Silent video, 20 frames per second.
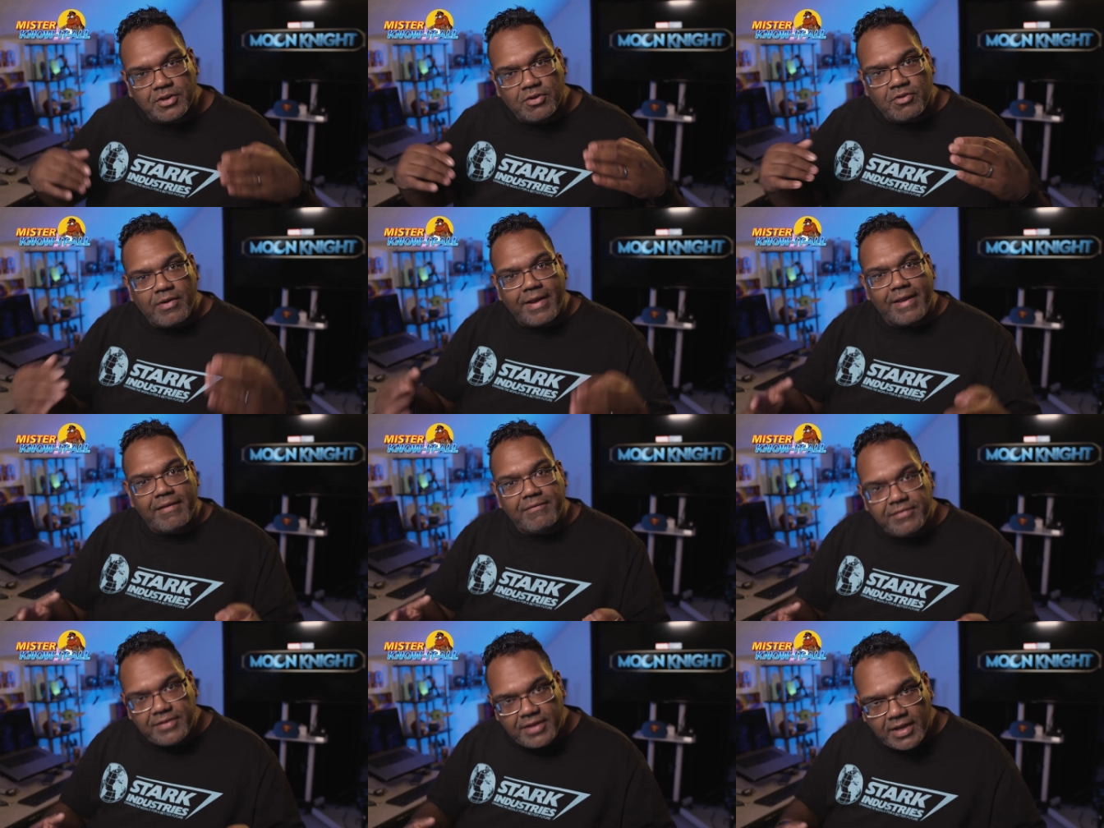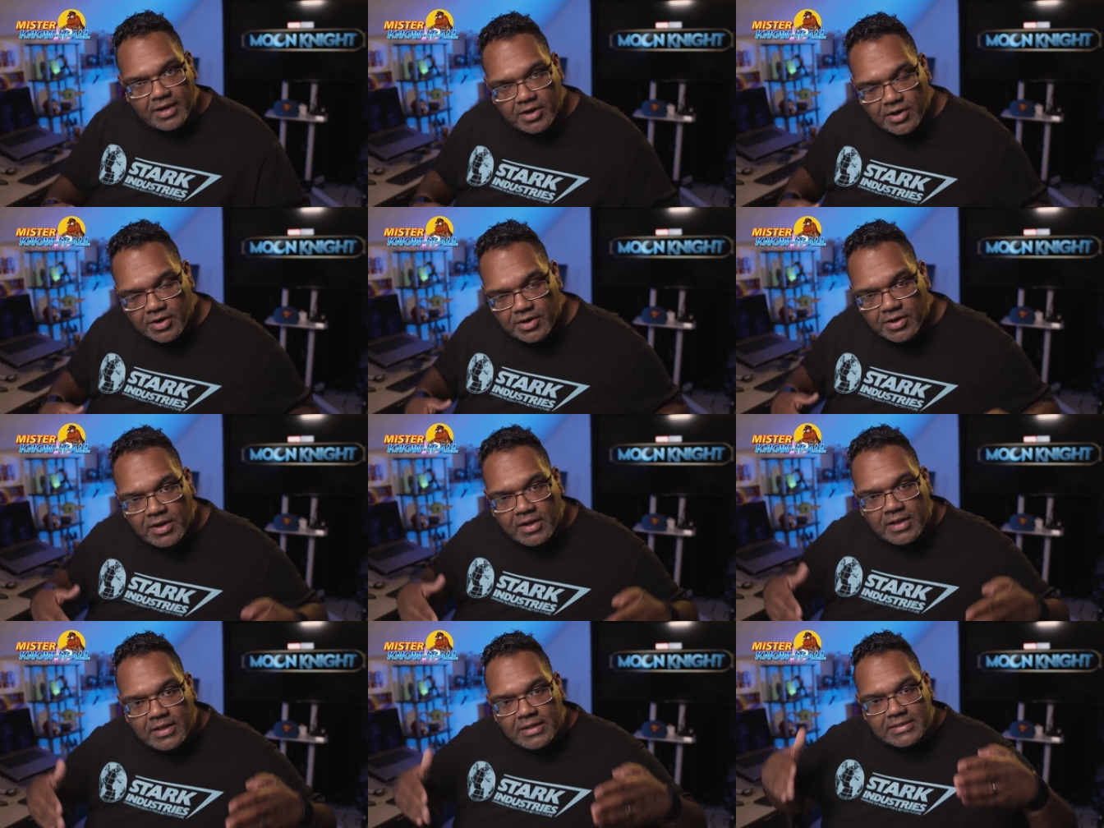
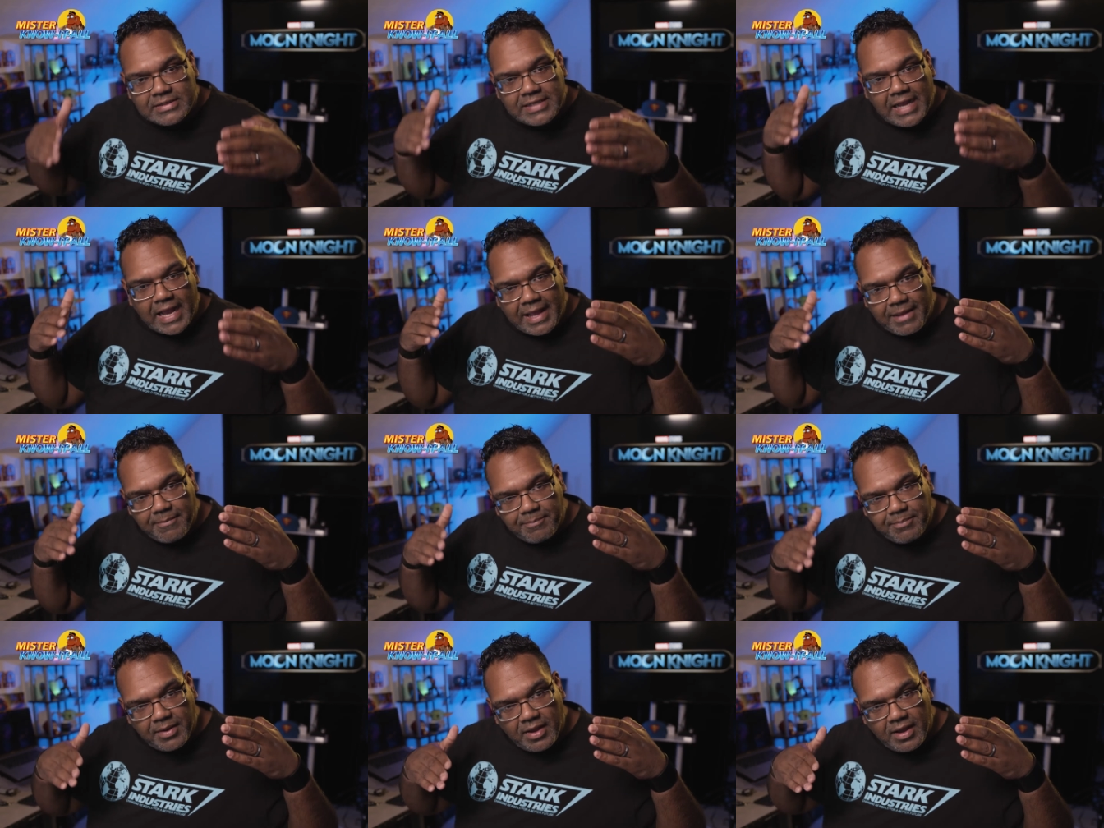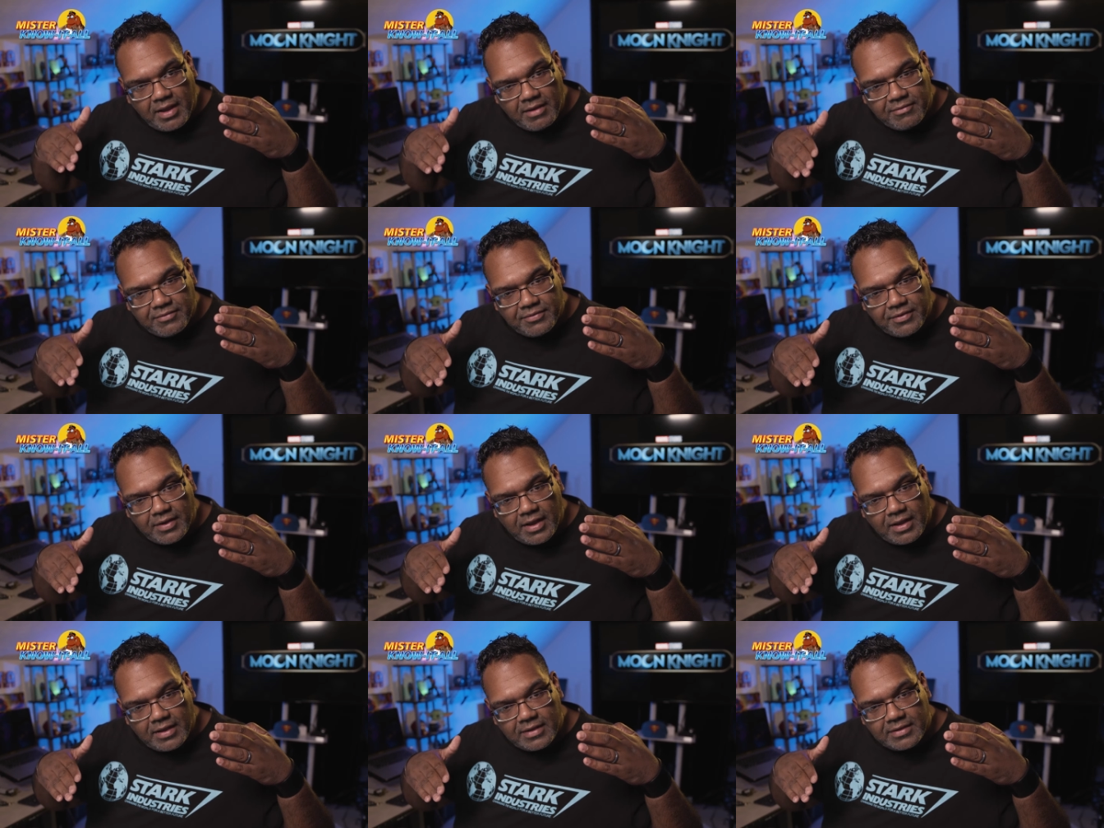gravedigger type of